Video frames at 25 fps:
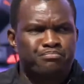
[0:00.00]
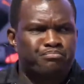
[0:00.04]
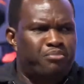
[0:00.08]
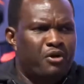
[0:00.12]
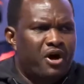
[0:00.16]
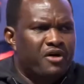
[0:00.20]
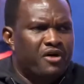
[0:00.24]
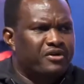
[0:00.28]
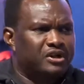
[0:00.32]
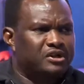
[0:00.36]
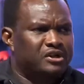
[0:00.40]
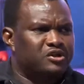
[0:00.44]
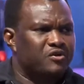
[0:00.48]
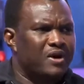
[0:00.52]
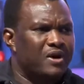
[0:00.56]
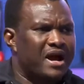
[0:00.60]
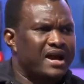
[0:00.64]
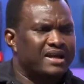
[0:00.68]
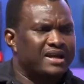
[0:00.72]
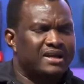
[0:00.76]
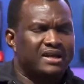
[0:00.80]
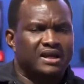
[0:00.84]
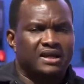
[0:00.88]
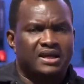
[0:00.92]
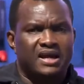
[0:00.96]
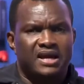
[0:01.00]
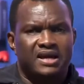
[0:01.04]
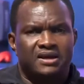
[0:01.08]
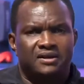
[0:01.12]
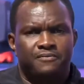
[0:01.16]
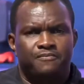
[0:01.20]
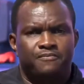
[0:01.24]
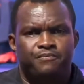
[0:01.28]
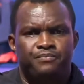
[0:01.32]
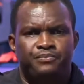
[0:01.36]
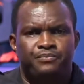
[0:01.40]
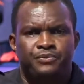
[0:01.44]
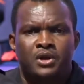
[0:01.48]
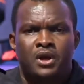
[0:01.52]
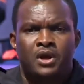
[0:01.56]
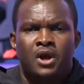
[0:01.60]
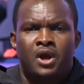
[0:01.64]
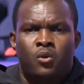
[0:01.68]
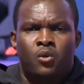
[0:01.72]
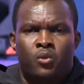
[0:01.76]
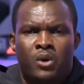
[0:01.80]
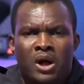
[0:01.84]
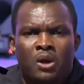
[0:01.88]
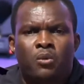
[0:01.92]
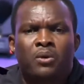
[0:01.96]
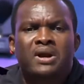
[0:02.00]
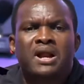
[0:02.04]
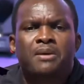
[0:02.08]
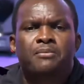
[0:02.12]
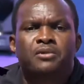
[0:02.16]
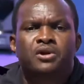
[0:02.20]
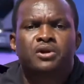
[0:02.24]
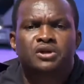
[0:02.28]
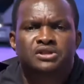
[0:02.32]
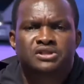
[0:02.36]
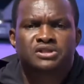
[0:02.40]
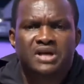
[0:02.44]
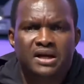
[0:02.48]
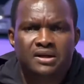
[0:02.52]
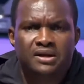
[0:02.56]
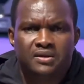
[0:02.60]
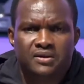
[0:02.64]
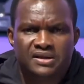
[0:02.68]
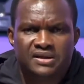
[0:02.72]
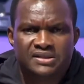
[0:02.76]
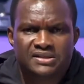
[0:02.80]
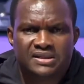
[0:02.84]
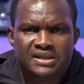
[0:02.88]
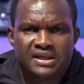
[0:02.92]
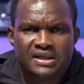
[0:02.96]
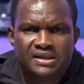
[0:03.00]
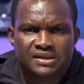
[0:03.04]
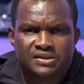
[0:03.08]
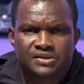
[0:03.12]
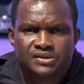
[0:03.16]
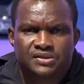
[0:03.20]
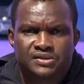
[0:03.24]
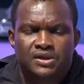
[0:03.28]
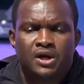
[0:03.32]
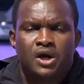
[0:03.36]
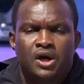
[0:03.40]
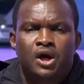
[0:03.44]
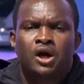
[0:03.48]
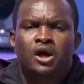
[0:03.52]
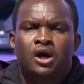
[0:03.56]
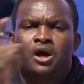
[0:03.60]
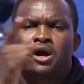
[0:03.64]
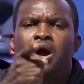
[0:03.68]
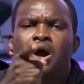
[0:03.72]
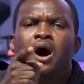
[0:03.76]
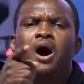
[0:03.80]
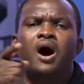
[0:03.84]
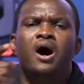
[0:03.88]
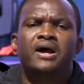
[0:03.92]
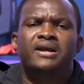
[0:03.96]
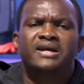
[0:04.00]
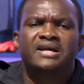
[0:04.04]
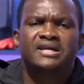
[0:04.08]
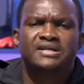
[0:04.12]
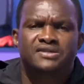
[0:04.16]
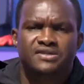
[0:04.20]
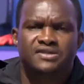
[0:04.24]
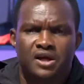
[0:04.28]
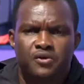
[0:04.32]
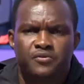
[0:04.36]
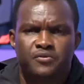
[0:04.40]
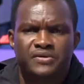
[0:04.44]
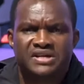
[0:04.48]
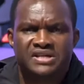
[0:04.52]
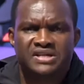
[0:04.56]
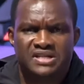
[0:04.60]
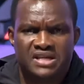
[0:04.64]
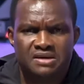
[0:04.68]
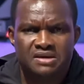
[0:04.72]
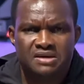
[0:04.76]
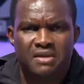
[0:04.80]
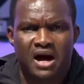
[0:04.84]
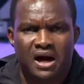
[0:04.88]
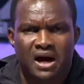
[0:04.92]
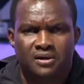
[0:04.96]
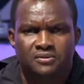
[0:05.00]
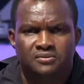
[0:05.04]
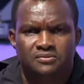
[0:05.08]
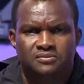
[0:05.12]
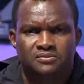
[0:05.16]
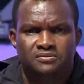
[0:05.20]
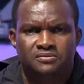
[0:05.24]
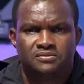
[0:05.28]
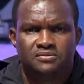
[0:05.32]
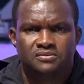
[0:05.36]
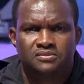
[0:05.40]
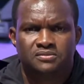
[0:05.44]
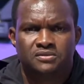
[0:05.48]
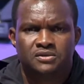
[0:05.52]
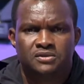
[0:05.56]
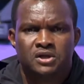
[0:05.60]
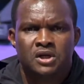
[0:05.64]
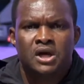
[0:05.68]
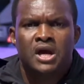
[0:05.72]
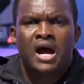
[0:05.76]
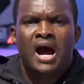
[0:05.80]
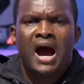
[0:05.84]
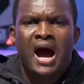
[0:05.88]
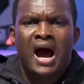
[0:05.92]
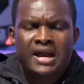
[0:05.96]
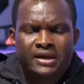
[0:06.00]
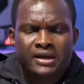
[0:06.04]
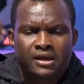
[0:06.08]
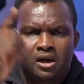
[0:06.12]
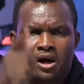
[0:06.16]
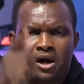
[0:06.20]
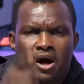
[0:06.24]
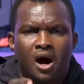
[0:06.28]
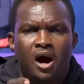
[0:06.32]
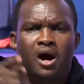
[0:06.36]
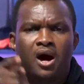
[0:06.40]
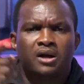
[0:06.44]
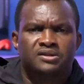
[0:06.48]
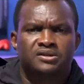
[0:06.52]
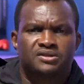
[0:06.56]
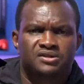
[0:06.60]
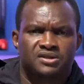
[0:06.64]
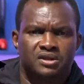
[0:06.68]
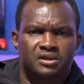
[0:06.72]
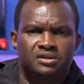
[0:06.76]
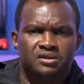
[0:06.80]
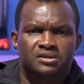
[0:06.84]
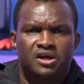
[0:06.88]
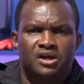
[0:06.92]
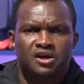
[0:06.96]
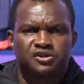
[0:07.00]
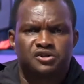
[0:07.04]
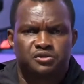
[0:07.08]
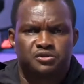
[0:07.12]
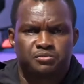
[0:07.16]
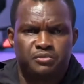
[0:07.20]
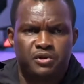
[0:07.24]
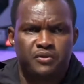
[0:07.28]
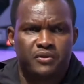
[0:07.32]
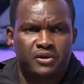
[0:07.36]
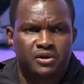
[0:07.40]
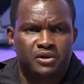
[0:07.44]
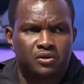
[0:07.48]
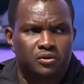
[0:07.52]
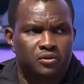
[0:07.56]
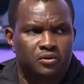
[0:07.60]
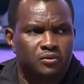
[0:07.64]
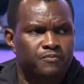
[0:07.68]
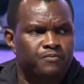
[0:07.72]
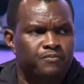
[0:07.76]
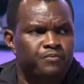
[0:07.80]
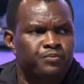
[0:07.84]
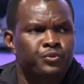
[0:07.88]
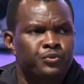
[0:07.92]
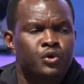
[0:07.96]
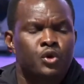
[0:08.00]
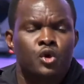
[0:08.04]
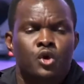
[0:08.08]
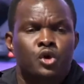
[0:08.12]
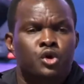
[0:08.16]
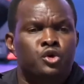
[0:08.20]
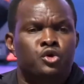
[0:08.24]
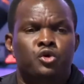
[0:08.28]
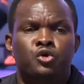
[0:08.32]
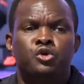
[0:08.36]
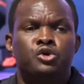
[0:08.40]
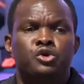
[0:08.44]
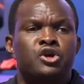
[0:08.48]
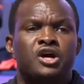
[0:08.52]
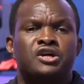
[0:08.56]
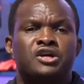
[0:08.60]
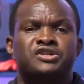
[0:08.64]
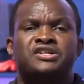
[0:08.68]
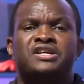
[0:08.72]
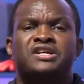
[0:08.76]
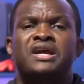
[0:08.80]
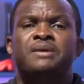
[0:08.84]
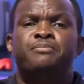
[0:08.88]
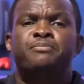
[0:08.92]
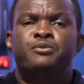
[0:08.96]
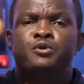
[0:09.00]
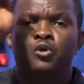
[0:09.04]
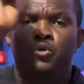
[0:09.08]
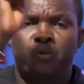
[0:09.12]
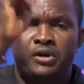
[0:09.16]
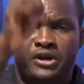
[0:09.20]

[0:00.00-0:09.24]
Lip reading: bother trying again? Well, what I'm going to tell you is this. God is a redeemer and God still does miracle. You just keep